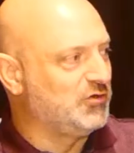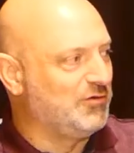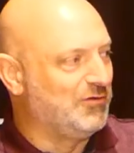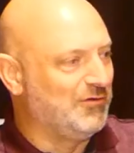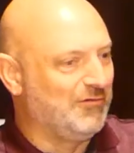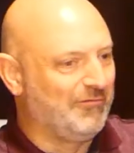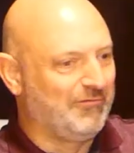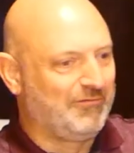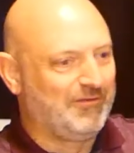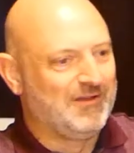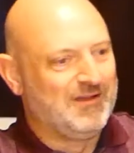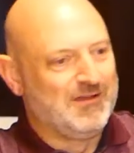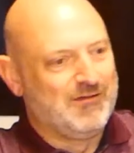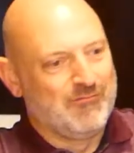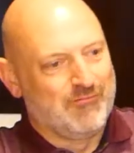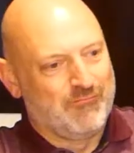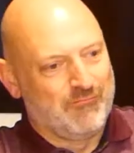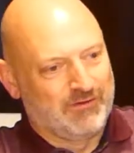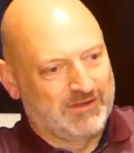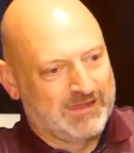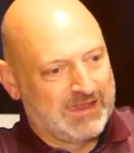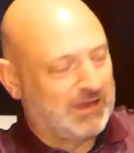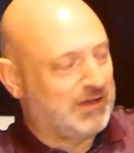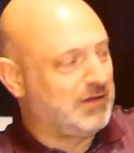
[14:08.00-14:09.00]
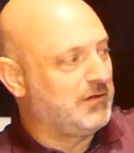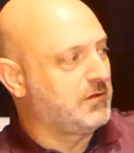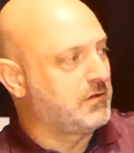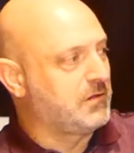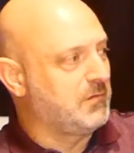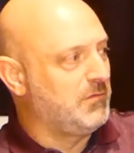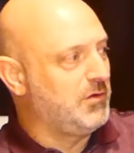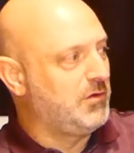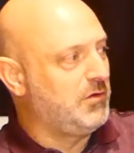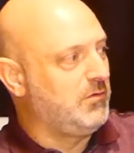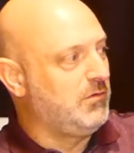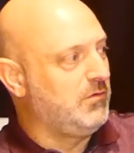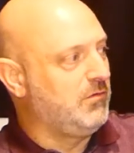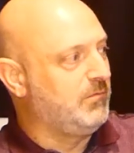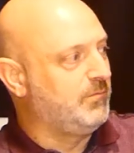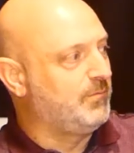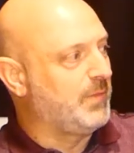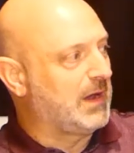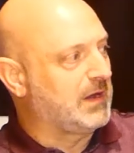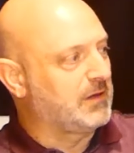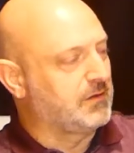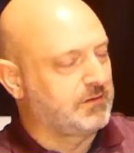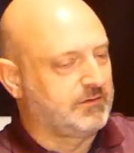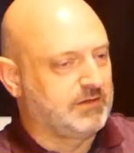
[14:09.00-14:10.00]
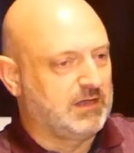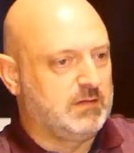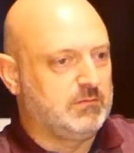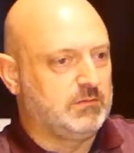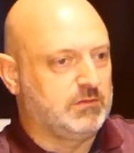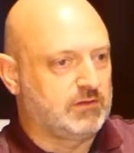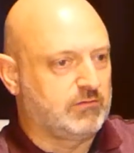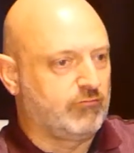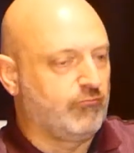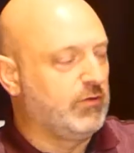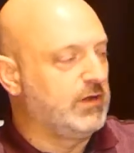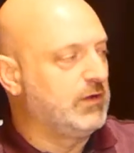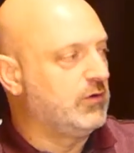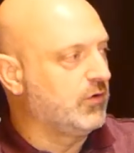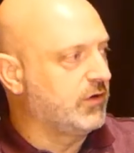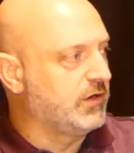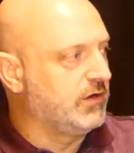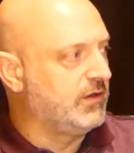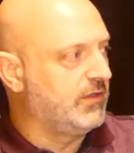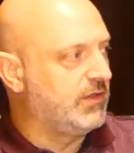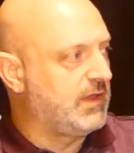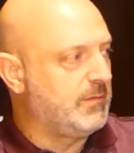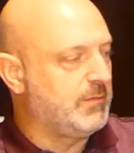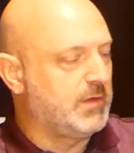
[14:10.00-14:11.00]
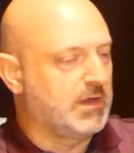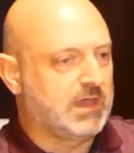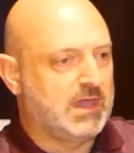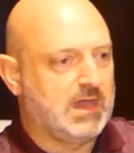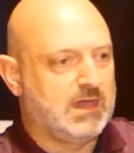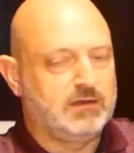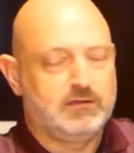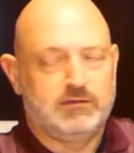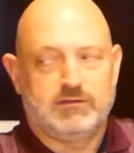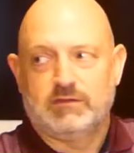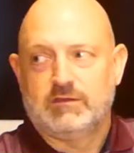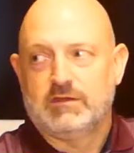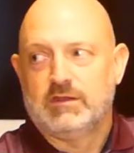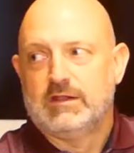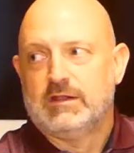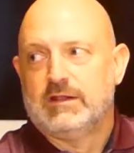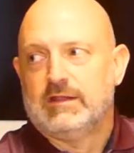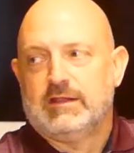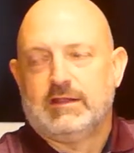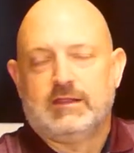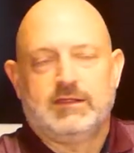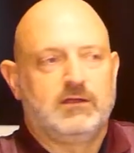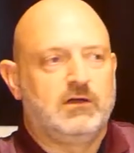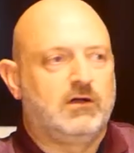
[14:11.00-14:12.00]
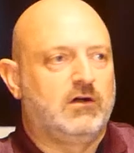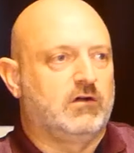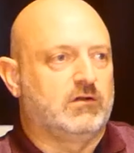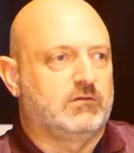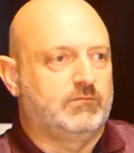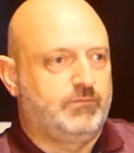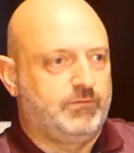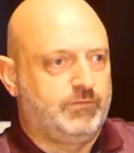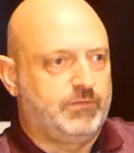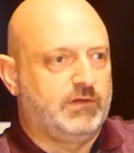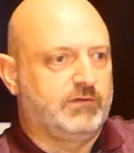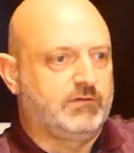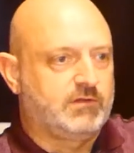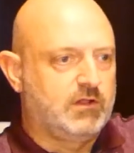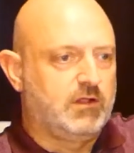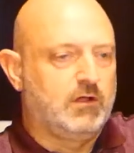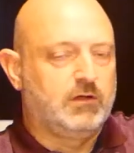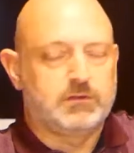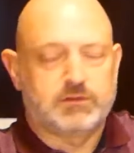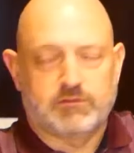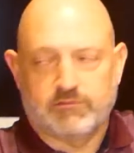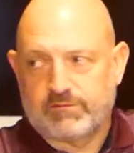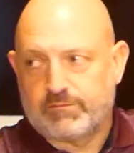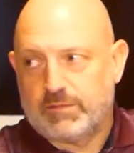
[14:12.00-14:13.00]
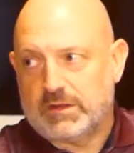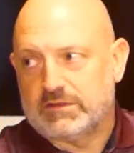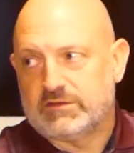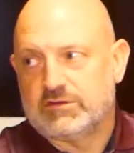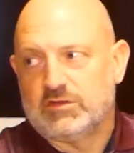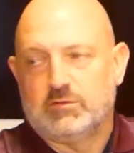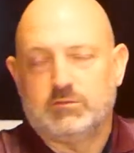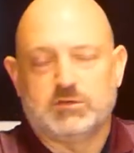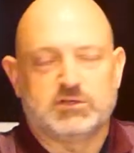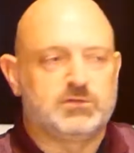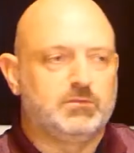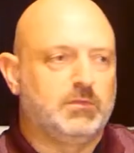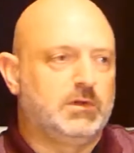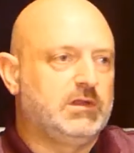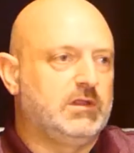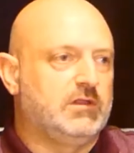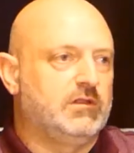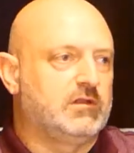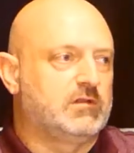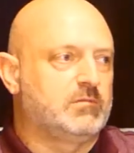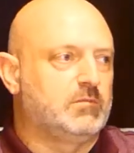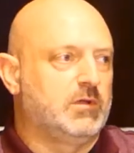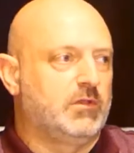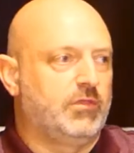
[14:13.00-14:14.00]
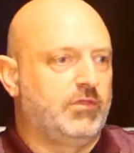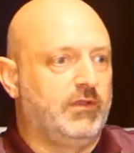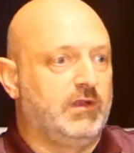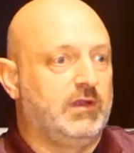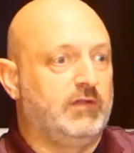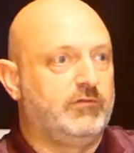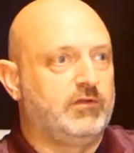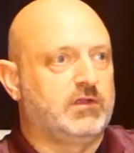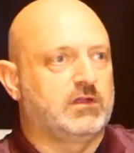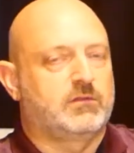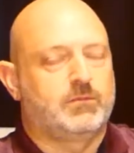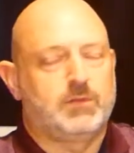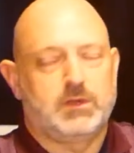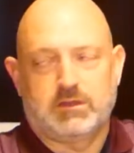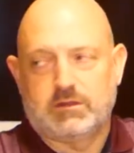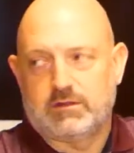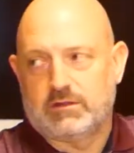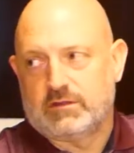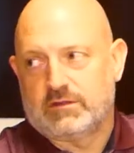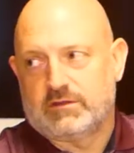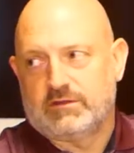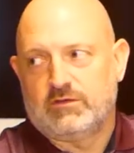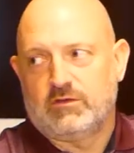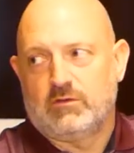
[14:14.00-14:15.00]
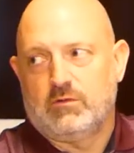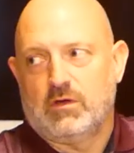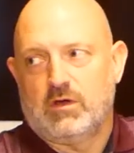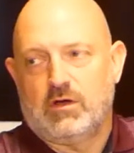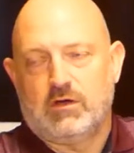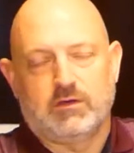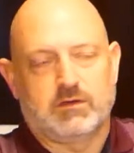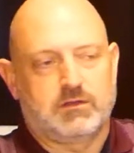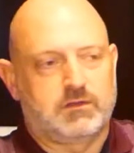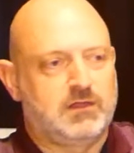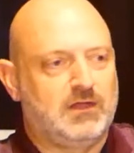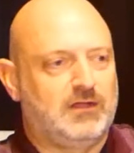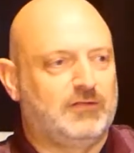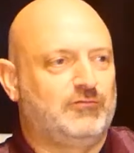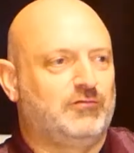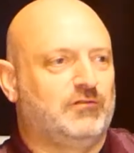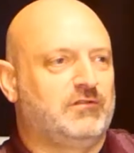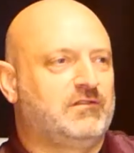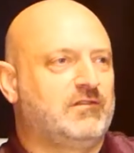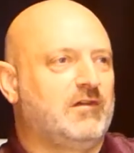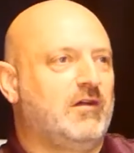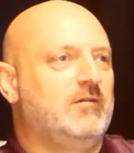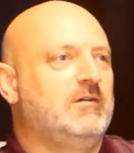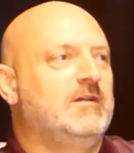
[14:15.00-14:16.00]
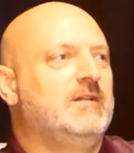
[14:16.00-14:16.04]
of getting some new bank statements, re-looking at them again. And, the clients have spent too much money this month. The living expenses are too high, etc. So